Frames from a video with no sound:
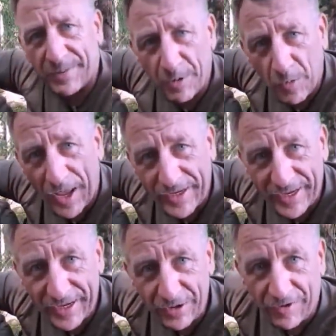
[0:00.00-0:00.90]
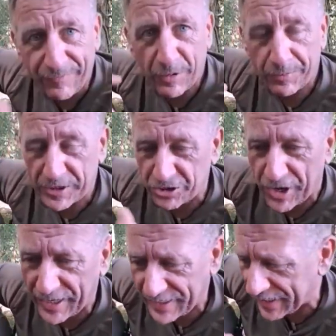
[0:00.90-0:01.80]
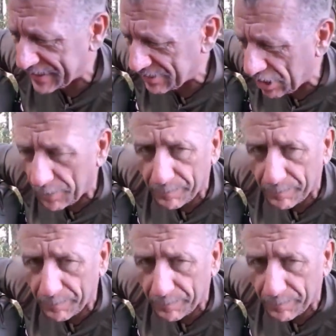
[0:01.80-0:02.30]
I take my wet gear off, put my dry gear